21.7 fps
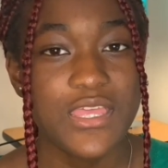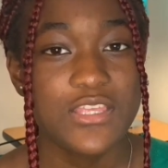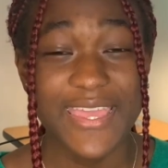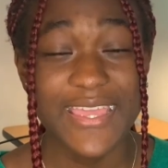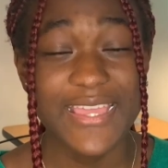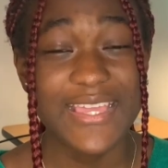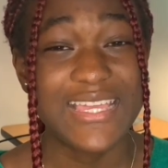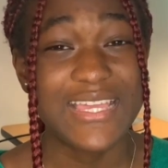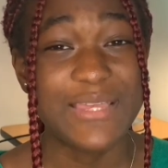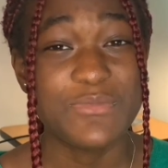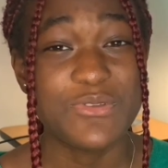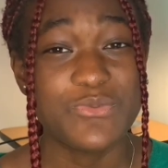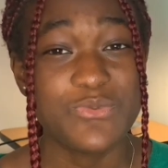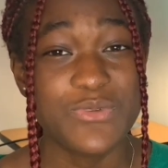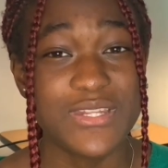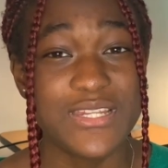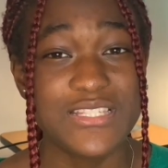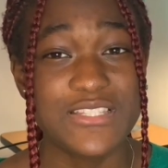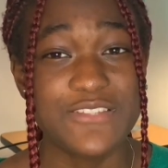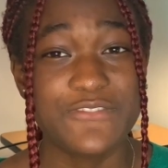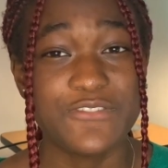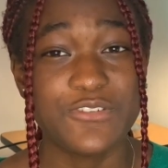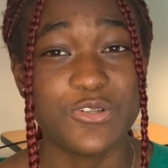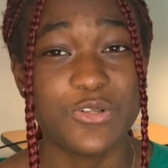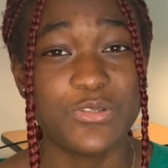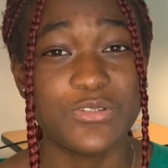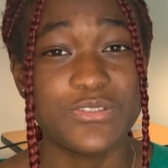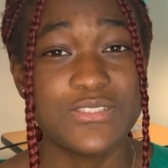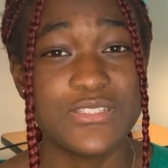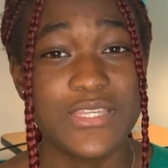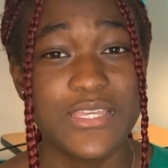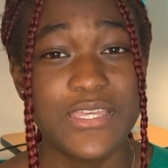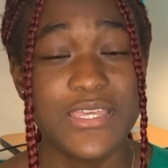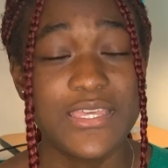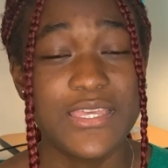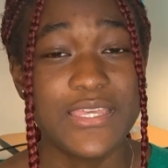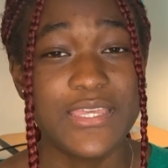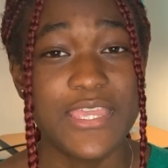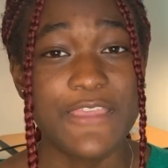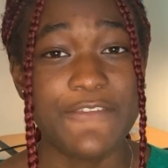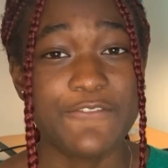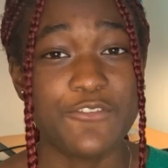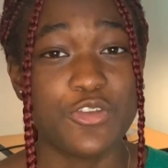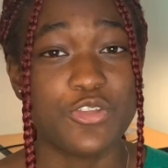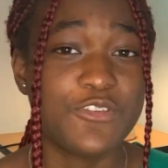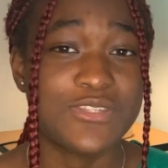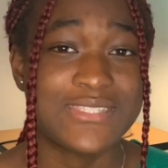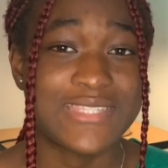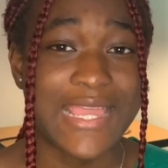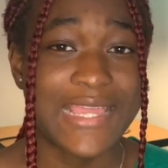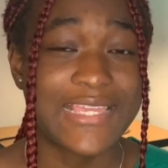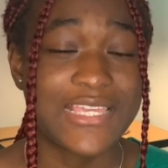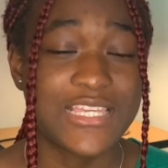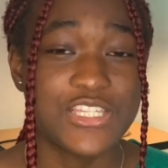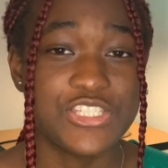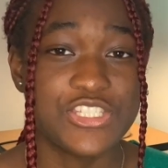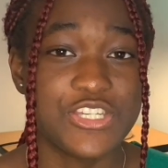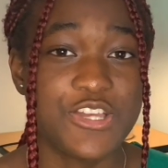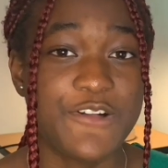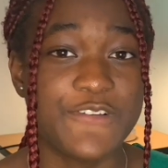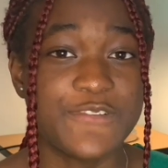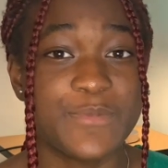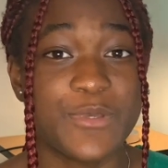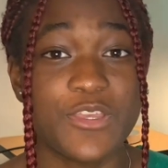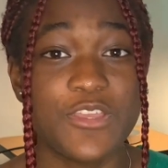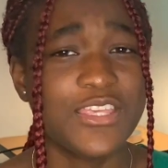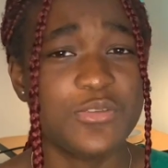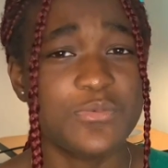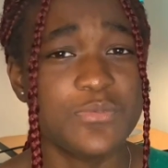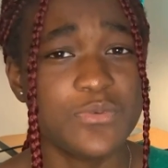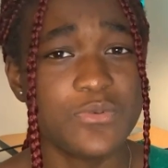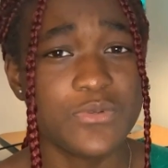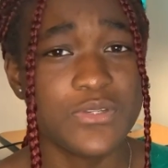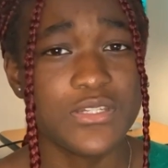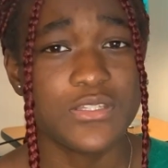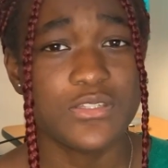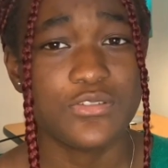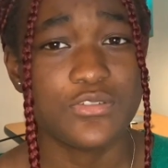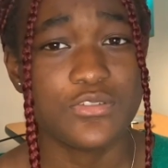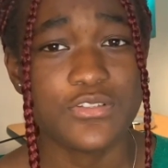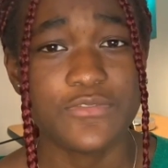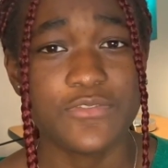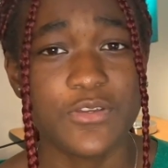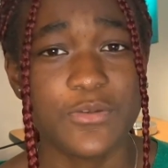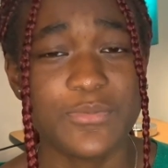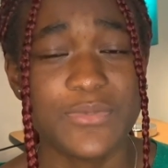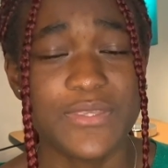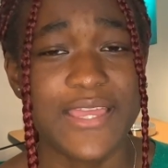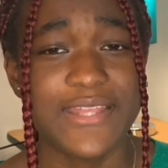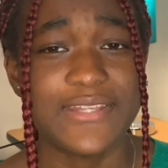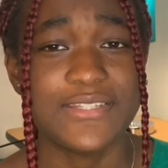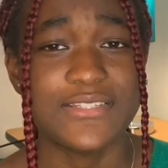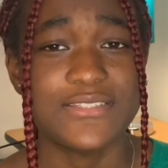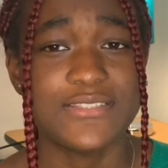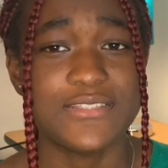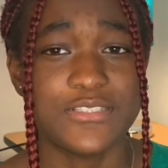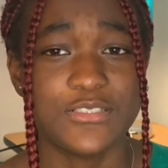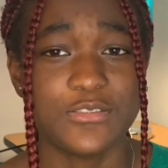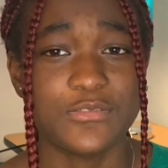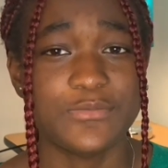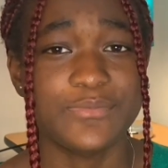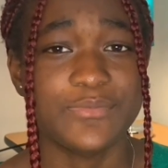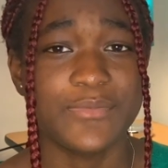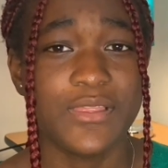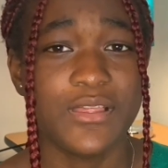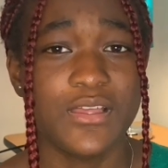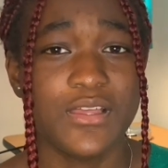It can be really difficult if you're stacking shelves, but it could be really good if you're behind a till.